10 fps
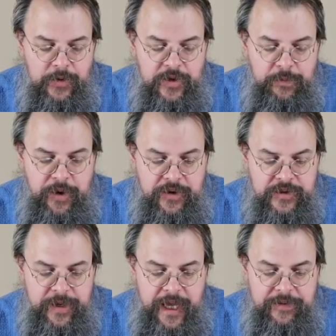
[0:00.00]

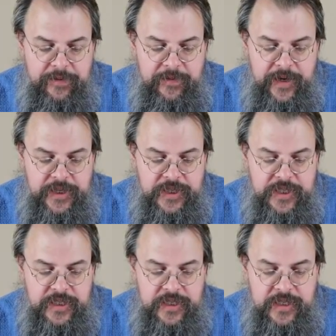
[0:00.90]
suppose we have a
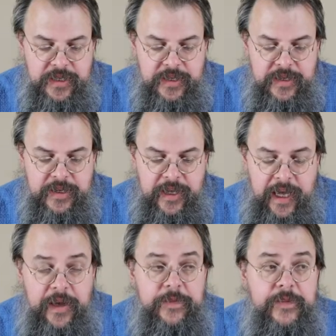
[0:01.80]
function,
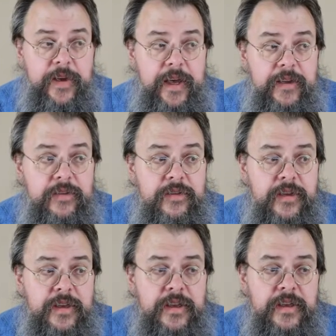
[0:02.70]
f of x,
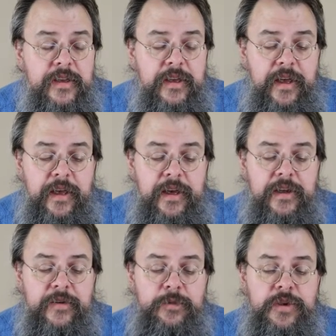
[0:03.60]

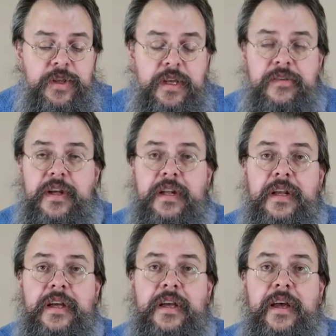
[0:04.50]
and we're thinking of it
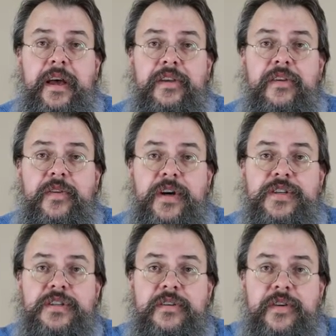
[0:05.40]
as a
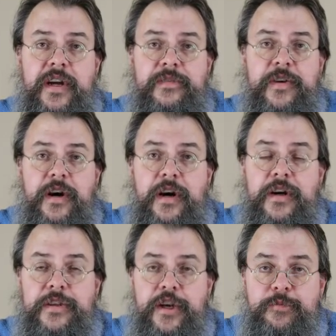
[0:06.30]
function defined for
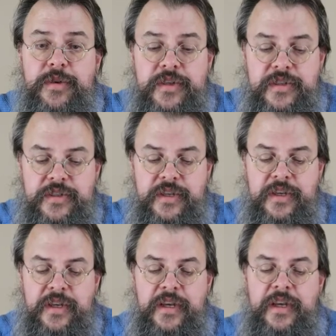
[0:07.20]
all numbers.
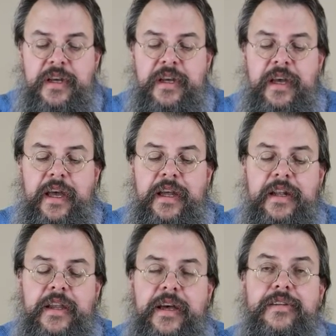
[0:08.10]

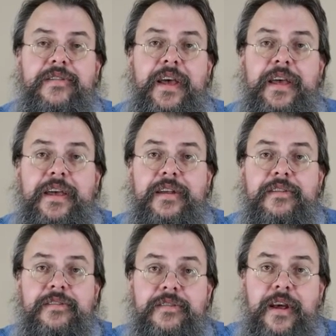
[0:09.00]
And let's say
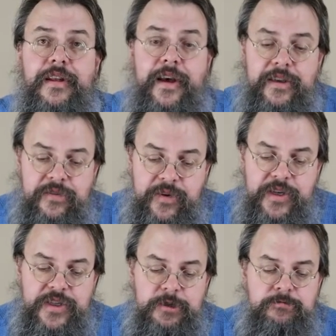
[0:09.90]
it's a nice
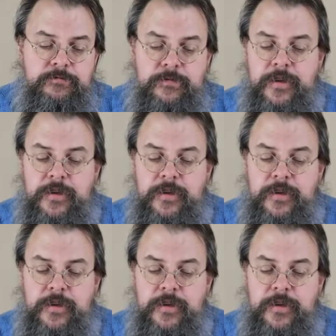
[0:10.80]
function,